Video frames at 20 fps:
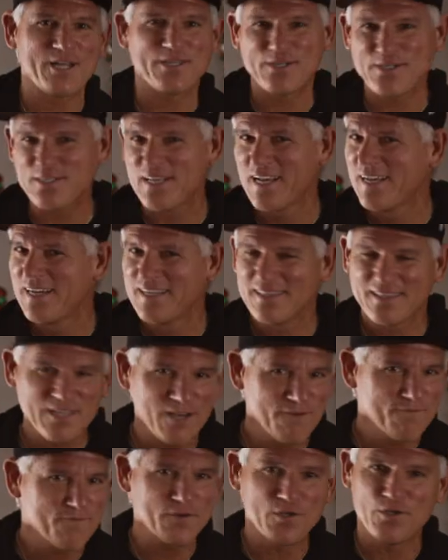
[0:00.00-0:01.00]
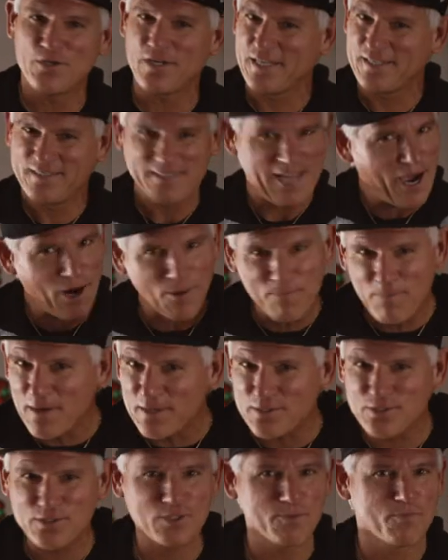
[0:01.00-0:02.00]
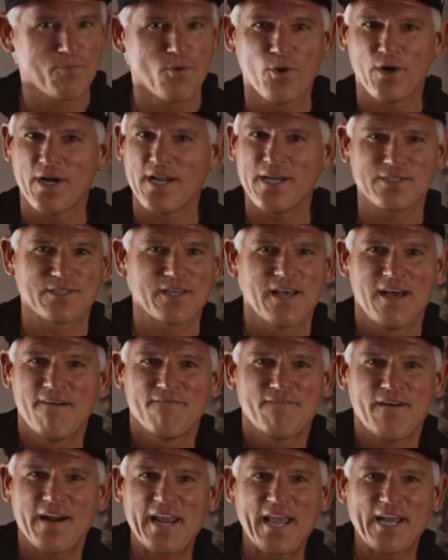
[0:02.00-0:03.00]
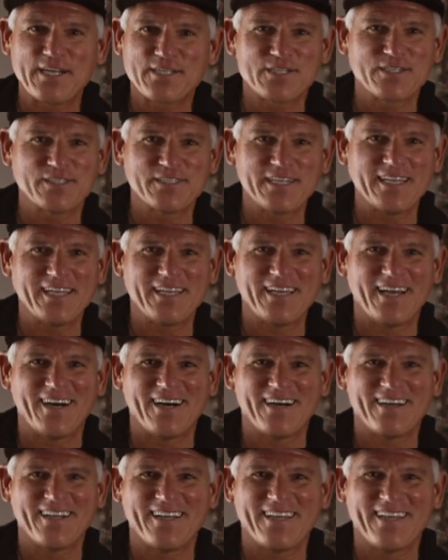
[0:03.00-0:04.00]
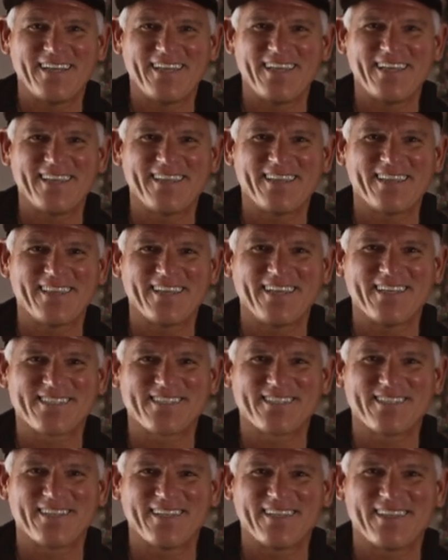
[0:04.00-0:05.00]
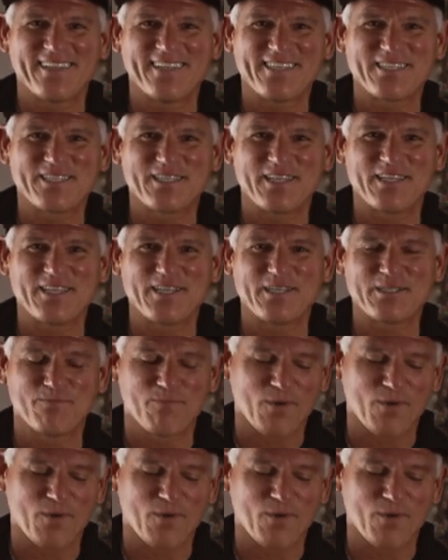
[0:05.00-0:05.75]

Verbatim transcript: others, love for you to help us, support us financially uh, in this, this, this